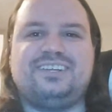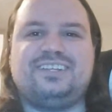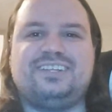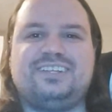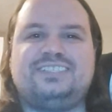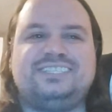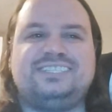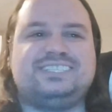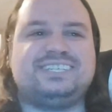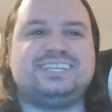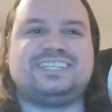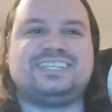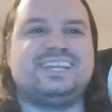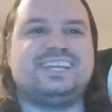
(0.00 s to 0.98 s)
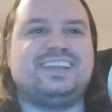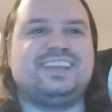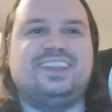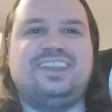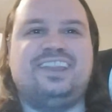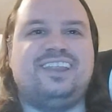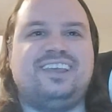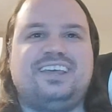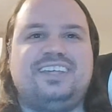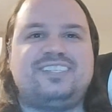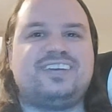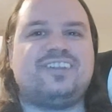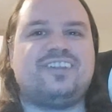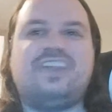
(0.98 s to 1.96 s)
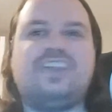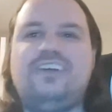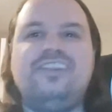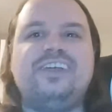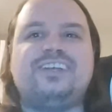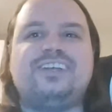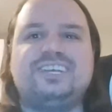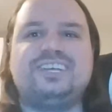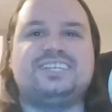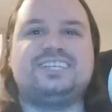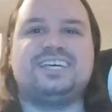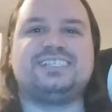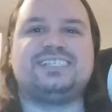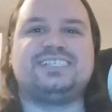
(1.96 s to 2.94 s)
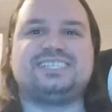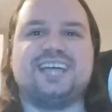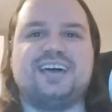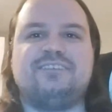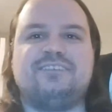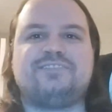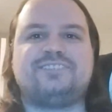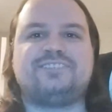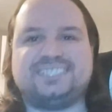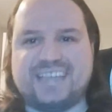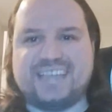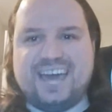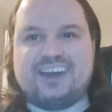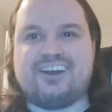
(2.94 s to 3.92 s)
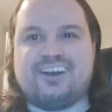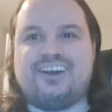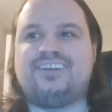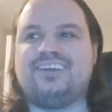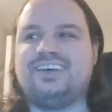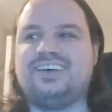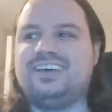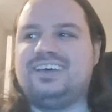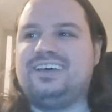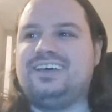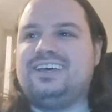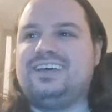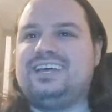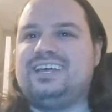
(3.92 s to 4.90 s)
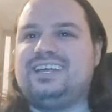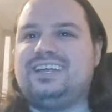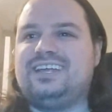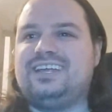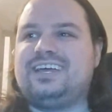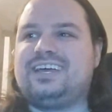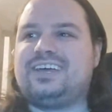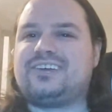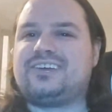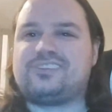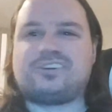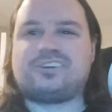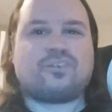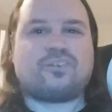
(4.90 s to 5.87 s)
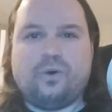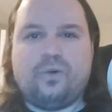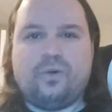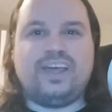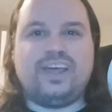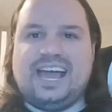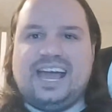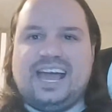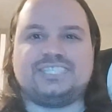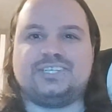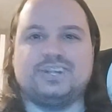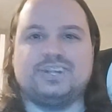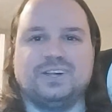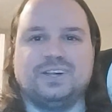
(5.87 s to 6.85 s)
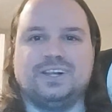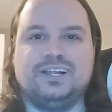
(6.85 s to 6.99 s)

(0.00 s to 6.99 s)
He's just, he's clearly just a self centered, controlling asshole.